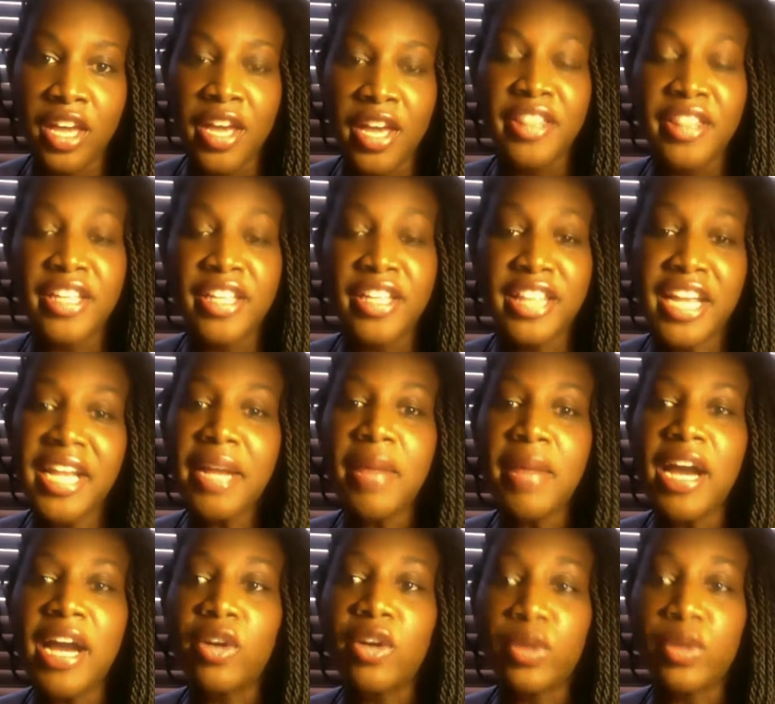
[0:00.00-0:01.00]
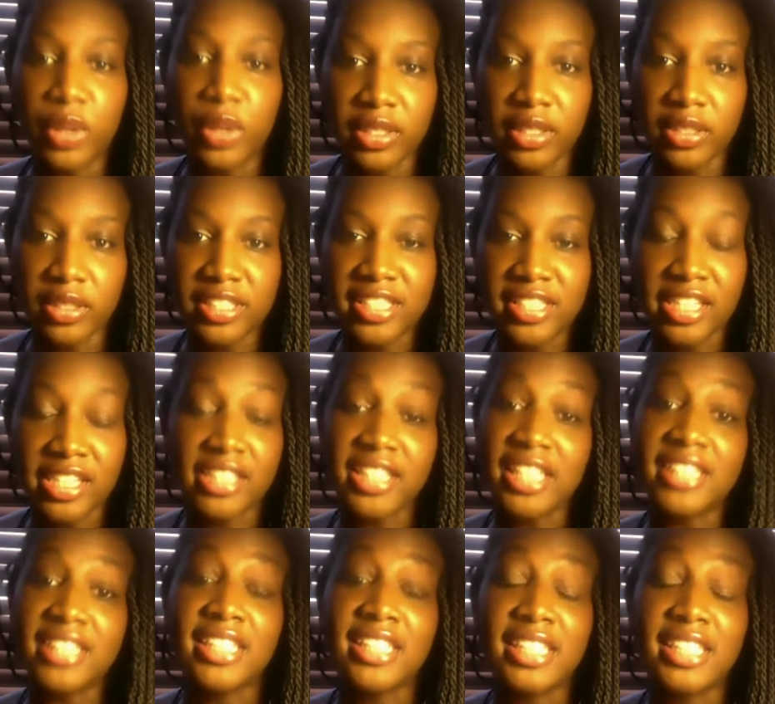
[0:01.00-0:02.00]
The thing about
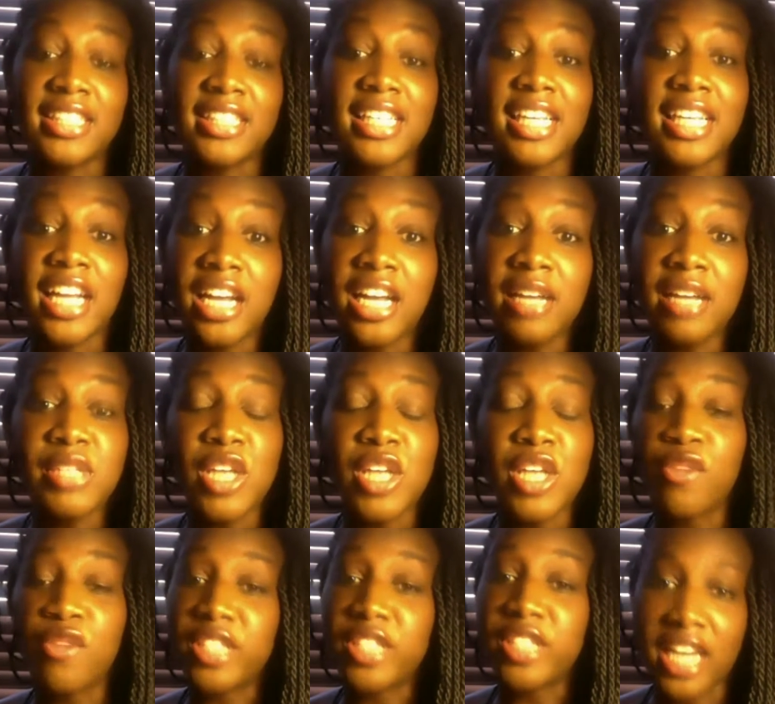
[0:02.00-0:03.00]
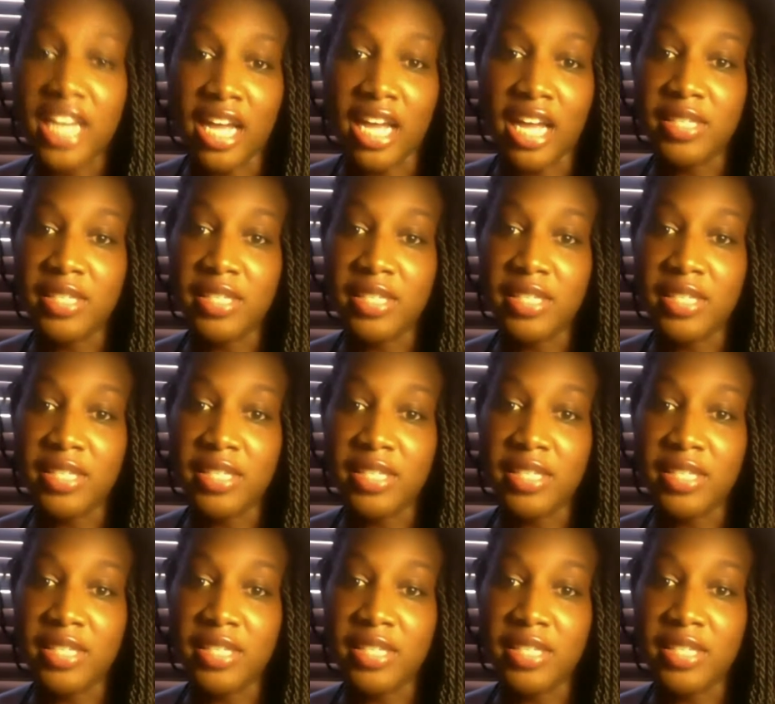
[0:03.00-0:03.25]
success is it comes over time.